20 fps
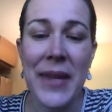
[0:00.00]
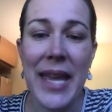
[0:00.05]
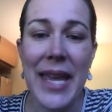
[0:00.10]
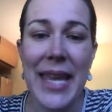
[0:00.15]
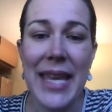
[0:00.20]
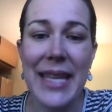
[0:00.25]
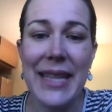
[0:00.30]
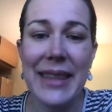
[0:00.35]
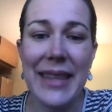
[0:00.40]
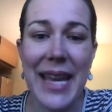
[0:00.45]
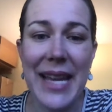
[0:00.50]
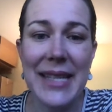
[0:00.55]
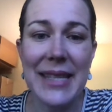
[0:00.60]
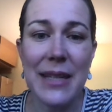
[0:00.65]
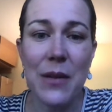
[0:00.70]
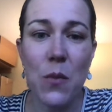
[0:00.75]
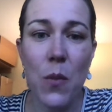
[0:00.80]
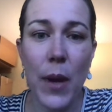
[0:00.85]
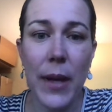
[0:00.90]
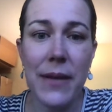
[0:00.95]
In lesson
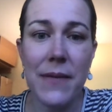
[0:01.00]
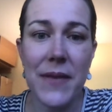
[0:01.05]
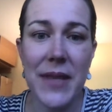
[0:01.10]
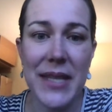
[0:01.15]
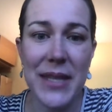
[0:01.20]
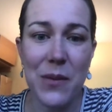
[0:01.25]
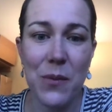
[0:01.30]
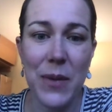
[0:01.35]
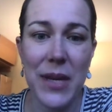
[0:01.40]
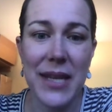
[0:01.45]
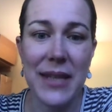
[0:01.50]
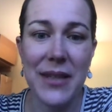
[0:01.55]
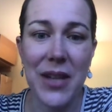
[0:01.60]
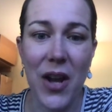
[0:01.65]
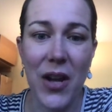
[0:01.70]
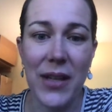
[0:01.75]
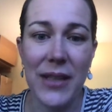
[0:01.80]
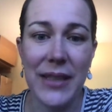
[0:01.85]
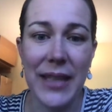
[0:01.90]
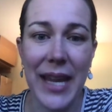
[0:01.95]
1 of this week,
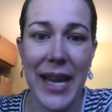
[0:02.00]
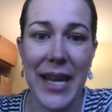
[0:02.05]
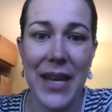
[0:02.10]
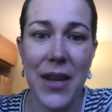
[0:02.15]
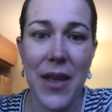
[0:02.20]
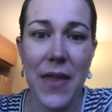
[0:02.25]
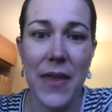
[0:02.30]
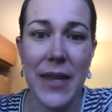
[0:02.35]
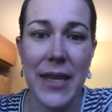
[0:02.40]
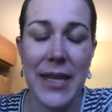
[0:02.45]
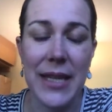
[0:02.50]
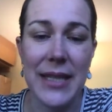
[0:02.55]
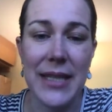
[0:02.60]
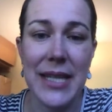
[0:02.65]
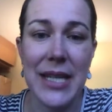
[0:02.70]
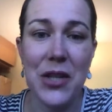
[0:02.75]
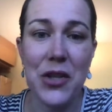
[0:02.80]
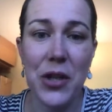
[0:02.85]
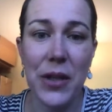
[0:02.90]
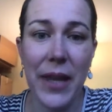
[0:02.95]
Donna Lane, the
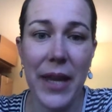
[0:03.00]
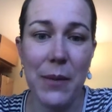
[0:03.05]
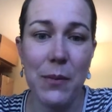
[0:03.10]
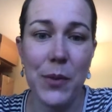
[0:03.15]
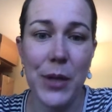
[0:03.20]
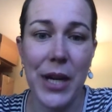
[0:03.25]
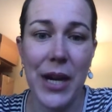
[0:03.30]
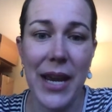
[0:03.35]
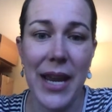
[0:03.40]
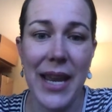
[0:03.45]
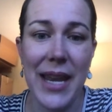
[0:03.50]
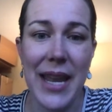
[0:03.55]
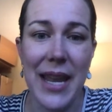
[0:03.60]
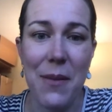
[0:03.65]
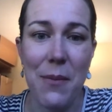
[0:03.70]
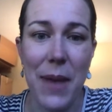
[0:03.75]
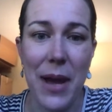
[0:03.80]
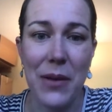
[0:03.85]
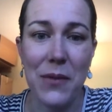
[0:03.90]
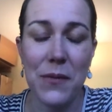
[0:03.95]
teacher librarian at
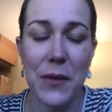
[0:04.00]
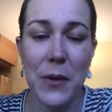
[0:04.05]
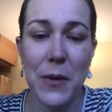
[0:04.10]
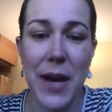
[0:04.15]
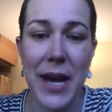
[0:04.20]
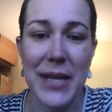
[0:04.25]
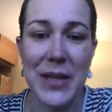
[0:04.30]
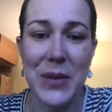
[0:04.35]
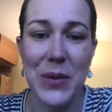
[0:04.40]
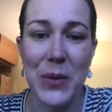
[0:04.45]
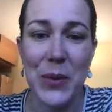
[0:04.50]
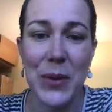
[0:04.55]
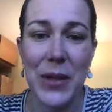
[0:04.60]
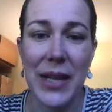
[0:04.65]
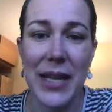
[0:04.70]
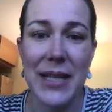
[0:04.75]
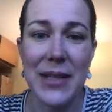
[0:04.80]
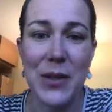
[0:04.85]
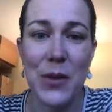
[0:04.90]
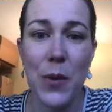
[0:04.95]
Mountain View High School,
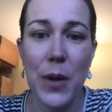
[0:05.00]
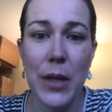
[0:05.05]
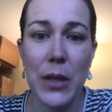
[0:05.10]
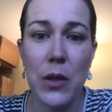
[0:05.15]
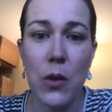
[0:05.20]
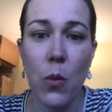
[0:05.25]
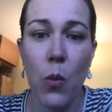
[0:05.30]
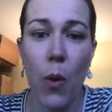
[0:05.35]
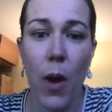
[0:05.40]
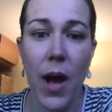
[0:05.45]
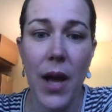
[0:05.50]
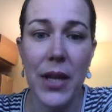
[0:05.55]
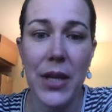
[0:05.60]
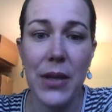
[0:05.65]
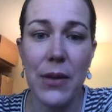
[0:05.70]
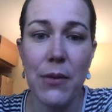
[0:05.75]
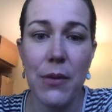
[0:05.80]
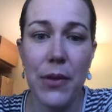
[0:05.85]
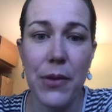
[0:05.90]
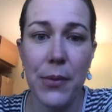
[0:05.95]
is going to walk
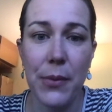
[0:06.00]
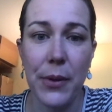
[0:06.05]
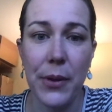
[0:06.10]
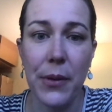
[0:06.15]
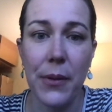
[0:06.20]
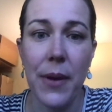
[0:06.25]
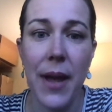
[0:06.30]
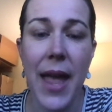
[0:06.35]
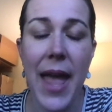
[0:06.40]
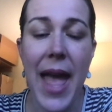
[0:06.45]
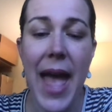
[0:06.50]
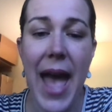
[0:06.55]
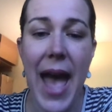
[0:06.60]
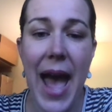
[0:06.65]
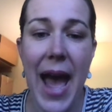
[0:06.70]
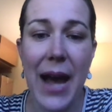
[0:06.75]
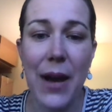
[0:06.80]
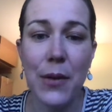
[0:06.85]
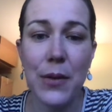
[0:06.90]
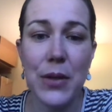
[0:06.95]
you through
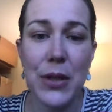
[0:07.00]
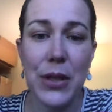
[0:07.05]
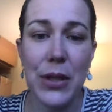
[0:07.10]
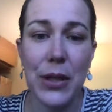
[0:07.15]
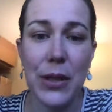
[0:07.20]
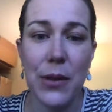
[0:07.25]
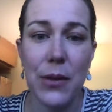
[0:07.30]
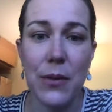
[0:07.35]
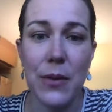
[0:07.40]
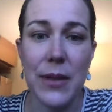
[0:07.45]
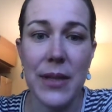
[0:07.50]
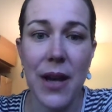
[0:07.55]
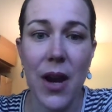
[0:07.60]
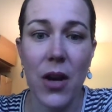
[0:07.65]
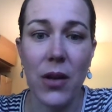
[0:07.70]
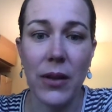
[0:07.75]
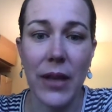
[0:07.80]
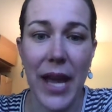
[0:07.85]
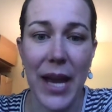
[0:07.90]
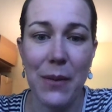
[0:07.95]
how to use
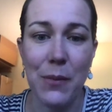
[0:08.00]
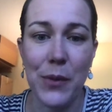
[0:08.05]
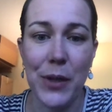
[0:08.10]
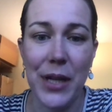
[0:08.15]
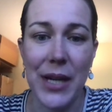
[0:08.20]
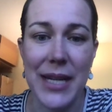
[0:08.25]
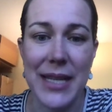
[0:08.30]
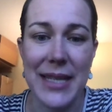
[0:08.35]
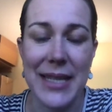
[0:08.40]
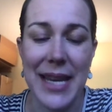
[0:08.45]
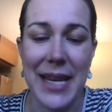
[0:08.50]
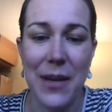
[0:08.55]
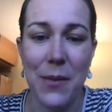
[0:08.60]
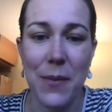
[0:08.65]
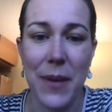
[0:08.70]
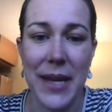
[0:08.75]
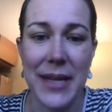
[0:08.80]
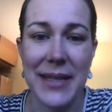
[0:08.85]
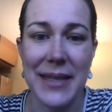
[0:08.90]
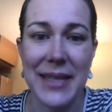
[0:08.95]
our library
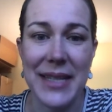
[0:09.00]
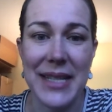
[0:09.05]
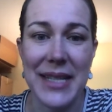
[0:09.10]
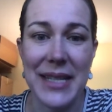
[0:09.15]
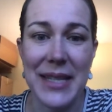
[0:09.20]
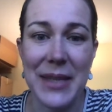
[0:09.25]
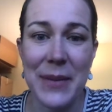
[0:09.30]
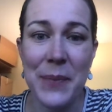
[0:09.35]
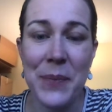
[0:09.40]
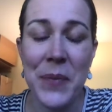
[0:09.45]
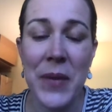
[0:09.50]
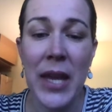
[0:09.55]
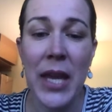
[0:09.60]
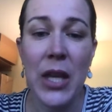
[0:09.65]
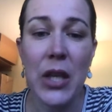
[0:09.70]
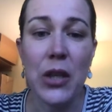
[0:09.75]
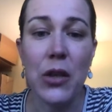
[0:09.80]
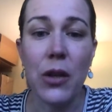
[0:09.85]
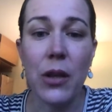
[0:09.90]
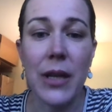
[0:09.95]
databases.
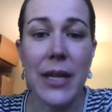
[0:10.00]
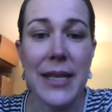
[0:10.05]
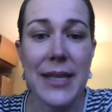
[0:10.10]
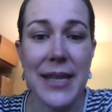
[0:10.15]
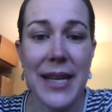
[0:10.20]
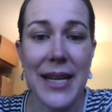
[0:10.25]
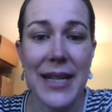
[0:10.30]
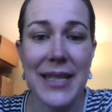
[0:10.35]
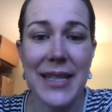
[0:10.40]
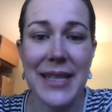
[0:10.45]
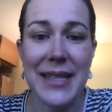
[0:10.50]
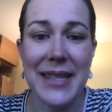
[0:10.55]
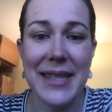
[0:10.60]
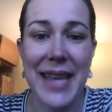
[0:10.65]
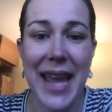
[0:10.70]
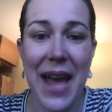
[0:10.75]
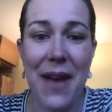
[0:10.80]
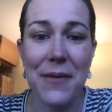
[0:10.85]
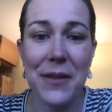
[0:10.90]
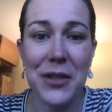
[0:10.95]
You'll conduct a
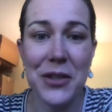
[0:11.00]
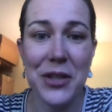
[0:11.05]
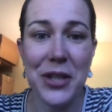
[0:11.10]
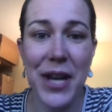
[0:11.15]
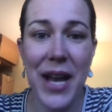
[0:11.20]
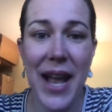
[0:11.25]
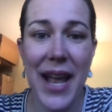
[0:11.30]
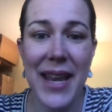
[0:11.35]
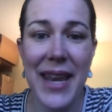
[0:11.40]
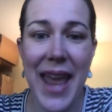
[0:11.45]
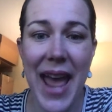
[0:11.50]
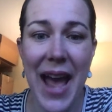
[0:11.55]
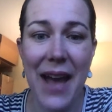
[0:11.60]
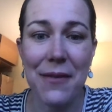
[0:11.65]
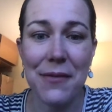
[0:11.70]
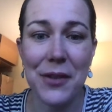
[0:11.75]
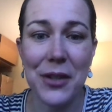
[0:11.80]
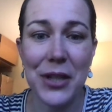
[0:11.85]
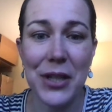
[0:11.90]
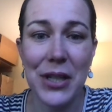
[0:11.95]
scavenger hunt
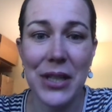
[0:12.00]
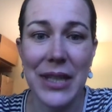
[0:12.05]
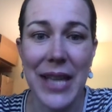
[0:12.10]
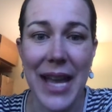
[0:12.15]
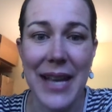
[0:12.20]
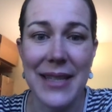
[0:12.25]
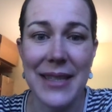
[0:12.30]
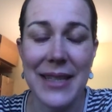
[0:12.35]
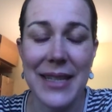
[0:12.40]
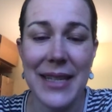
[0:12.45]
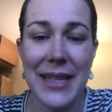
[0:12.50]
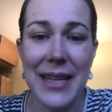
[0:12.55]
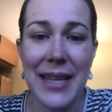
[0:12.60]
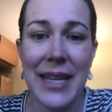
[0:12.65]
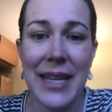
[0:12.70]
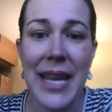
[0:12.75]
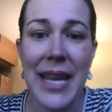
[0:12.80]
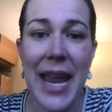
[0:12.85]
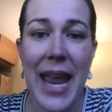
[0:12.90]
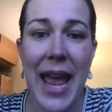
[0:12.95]
after her lesson
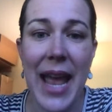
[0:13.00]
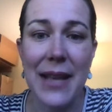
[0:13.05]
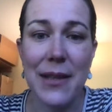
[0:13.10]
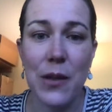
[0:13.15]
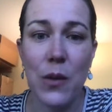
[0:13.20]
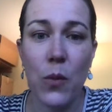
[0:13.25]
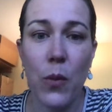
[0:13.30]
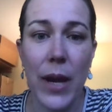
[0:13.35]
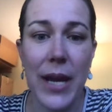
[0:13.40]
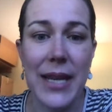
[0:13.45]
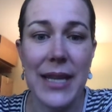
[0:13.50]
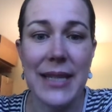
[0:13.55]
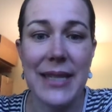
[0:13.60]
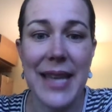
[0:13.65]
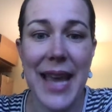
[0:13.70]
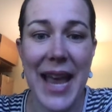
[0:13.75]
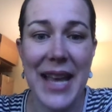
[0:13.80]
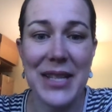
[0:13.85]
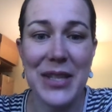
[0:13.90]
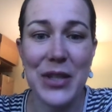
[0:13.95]
as a way to
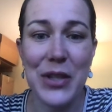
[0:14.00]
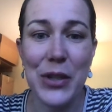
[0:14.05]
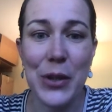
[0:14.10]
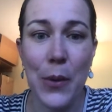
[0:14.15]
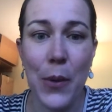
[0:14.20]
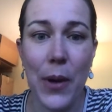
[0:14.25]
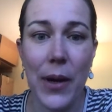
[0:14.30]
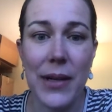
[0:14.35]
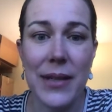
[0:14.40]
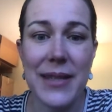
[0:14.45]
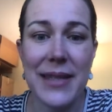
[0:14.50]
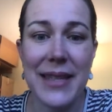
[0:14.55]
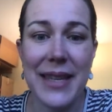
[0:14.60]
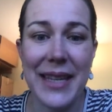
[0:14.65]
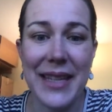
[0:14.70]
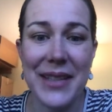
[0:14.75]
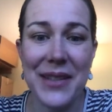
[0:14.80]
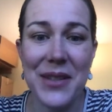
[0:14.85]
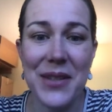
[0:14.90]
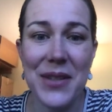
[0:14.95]
test your
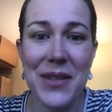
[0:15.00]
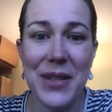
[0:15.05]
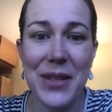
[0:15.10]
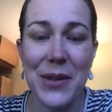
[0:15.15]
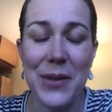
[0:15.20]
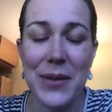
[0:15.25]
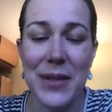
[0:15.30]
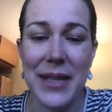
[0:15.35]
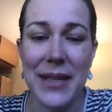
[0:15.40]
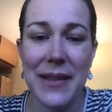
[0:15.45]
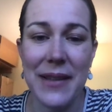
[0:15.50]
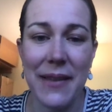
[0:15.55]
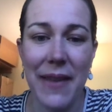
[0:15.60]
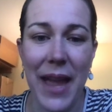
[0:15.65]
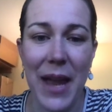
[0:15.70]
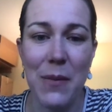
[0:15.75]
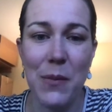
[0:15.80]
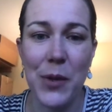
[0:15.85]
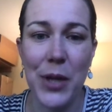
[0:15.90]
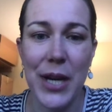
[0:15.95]
skills using the
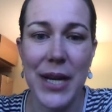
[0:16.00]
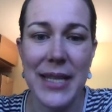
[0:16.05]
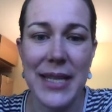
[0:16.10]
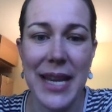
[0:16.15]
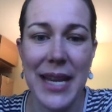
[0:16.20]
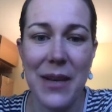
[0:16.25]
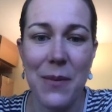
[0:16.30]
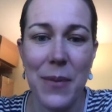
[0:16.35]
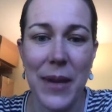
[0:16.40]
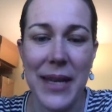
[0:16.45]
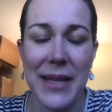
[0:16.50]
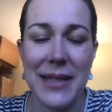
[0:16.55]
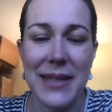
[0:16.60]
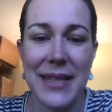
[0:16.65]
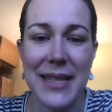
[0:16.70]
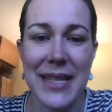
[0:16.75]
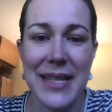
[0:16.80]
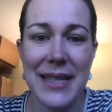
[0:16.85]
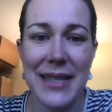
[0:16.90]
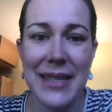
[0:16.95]
library
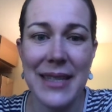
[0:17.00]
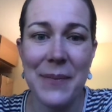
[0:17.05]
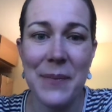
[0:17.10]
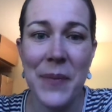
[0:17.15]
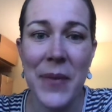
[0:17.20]
databases.